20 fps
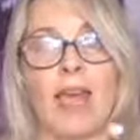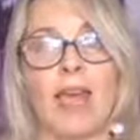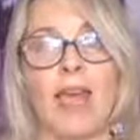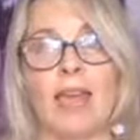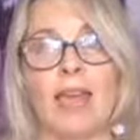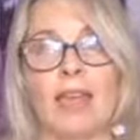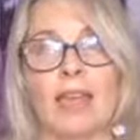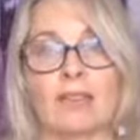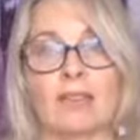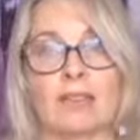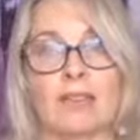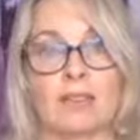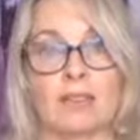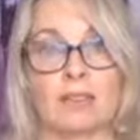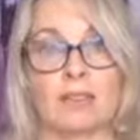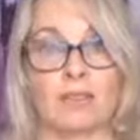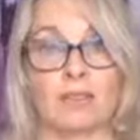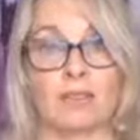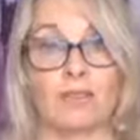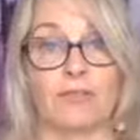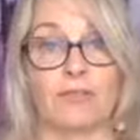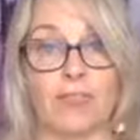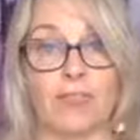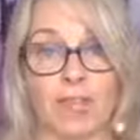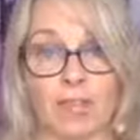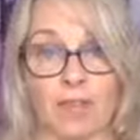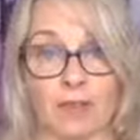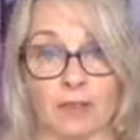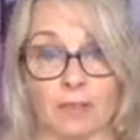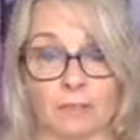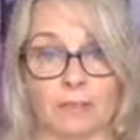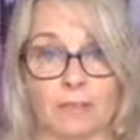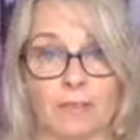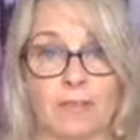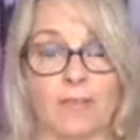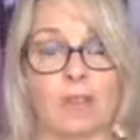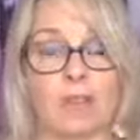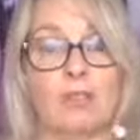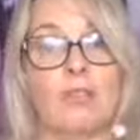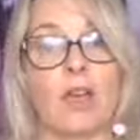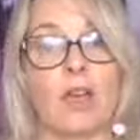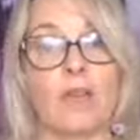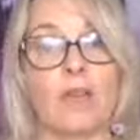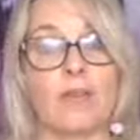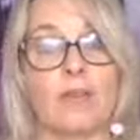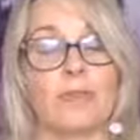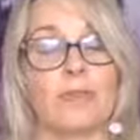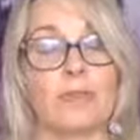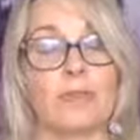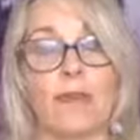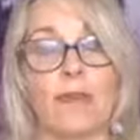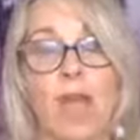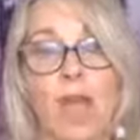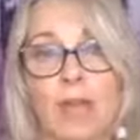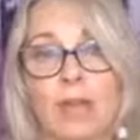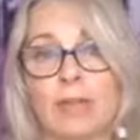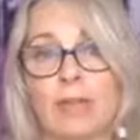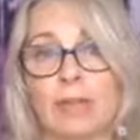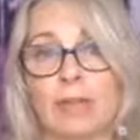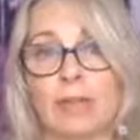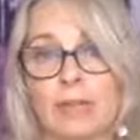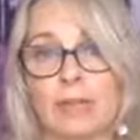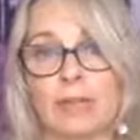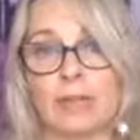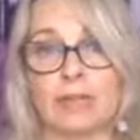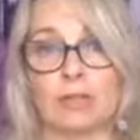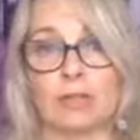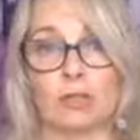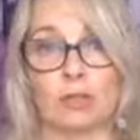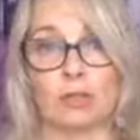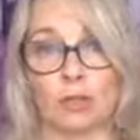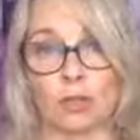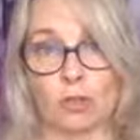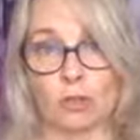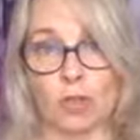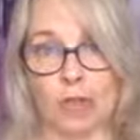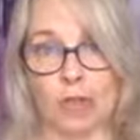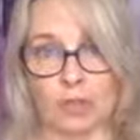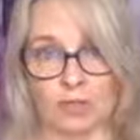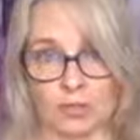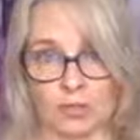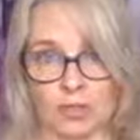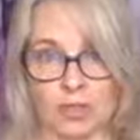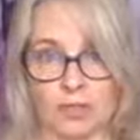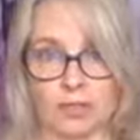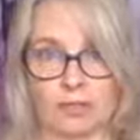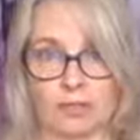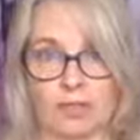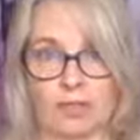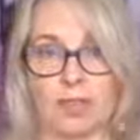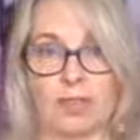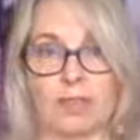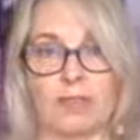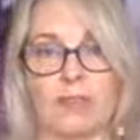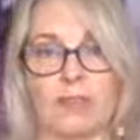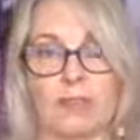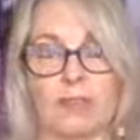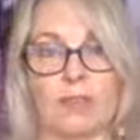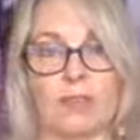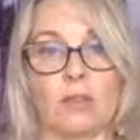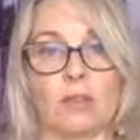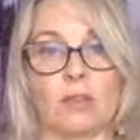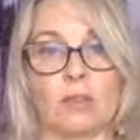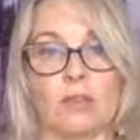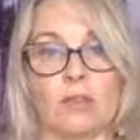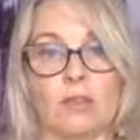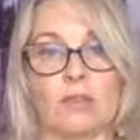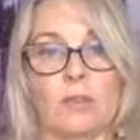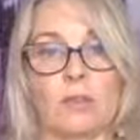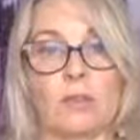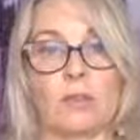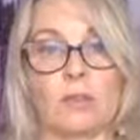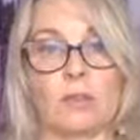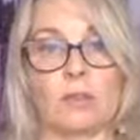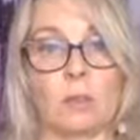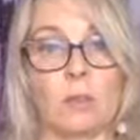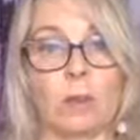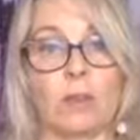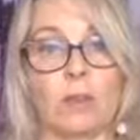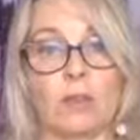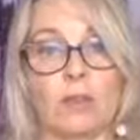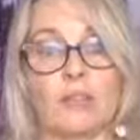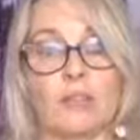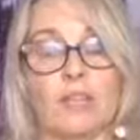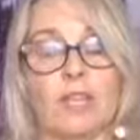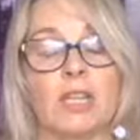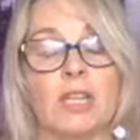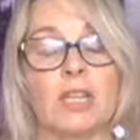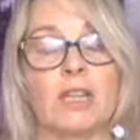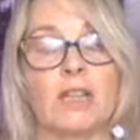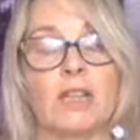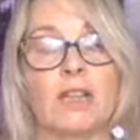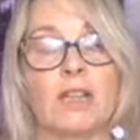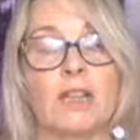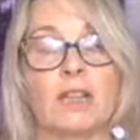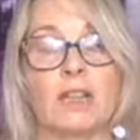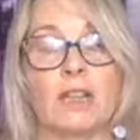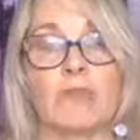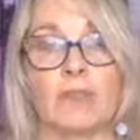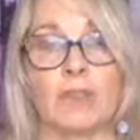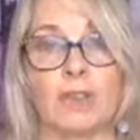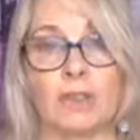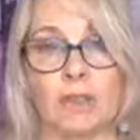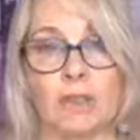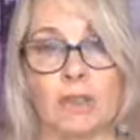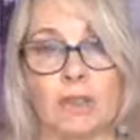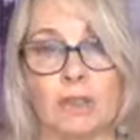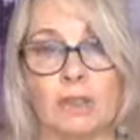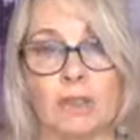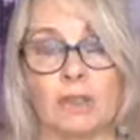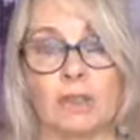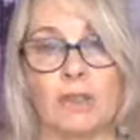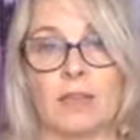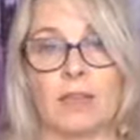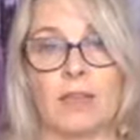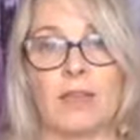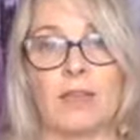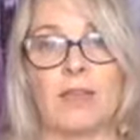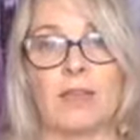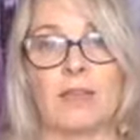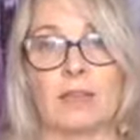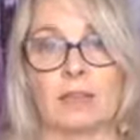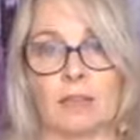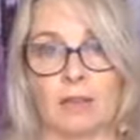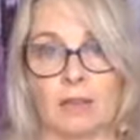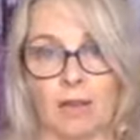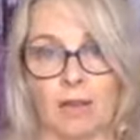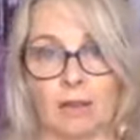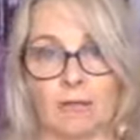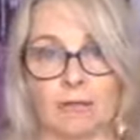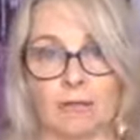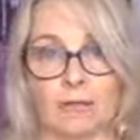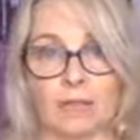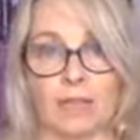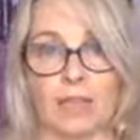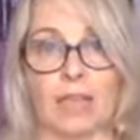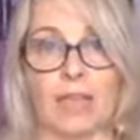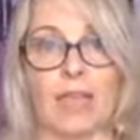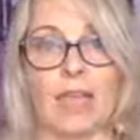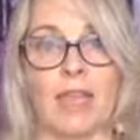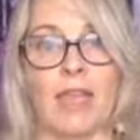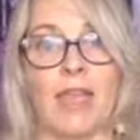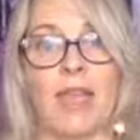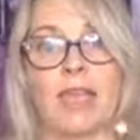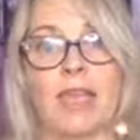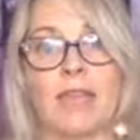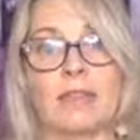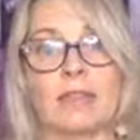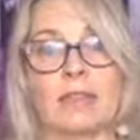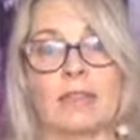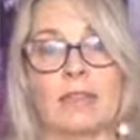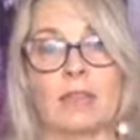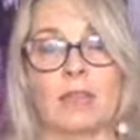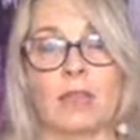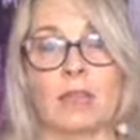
as fear. So there are only really two energies in this universe, in this world. There is fear and there's love. And